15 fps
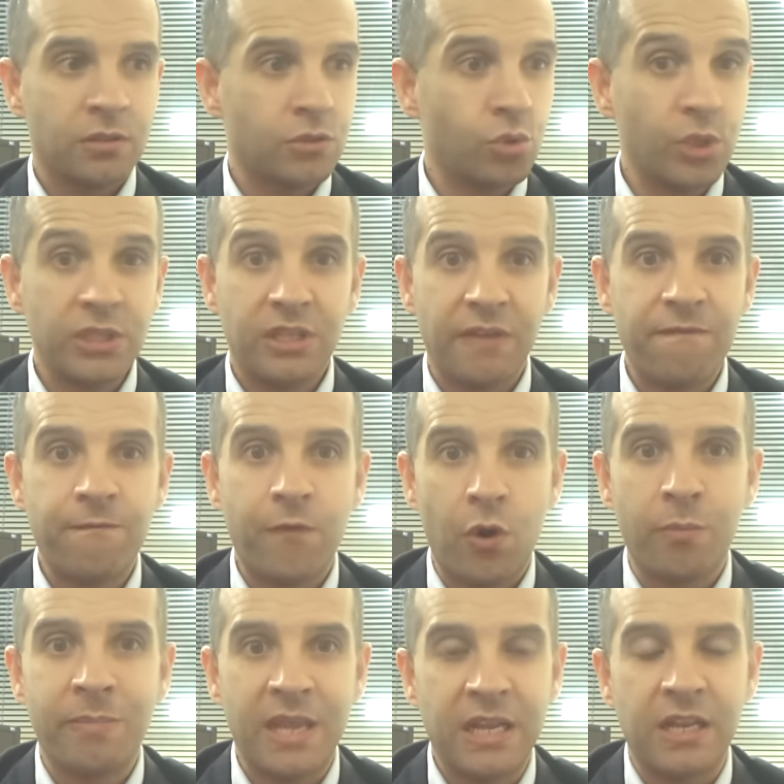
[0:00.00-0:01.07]

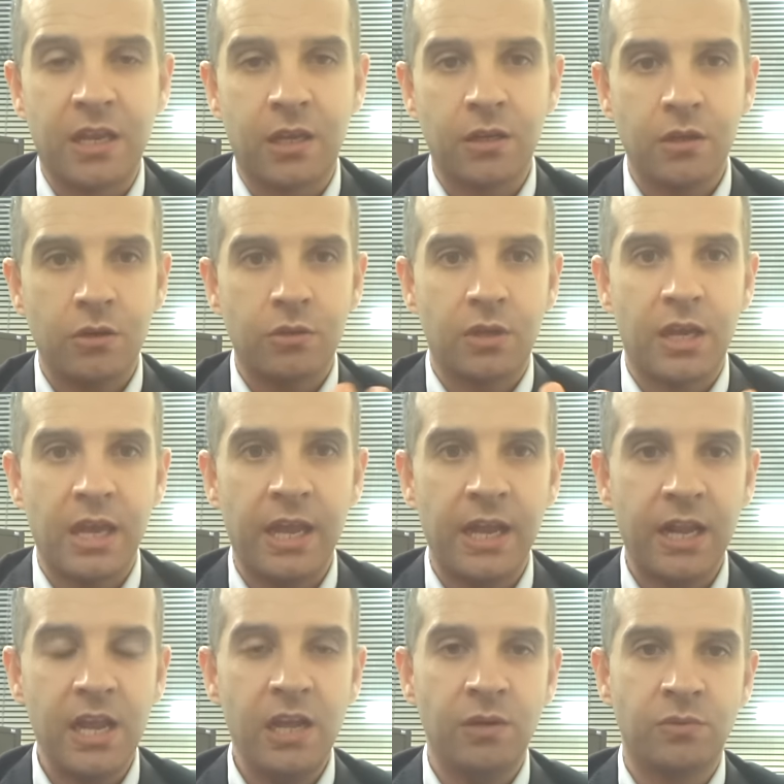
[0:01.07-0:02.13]
24 million on her
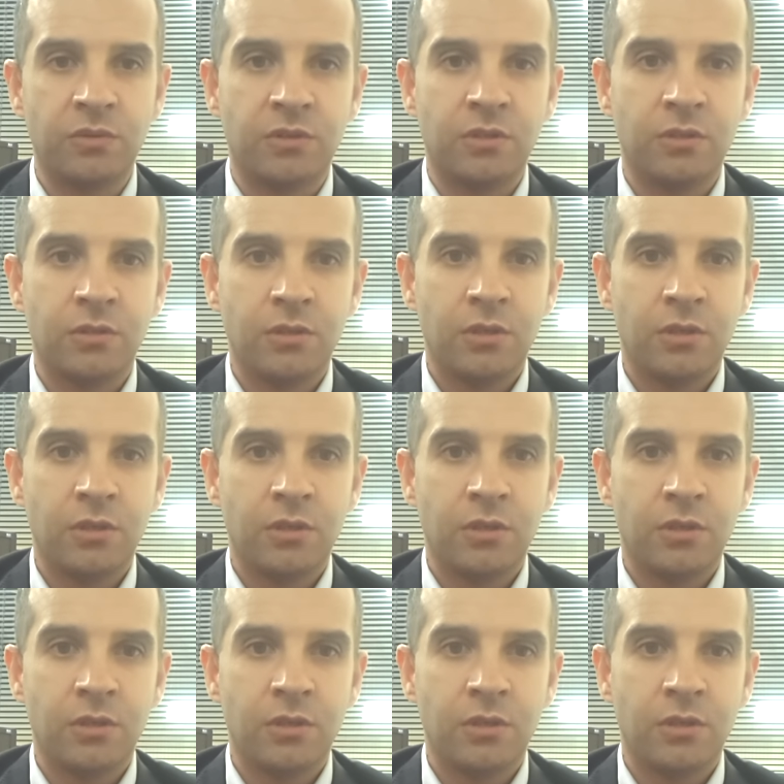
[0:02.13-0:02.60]
account.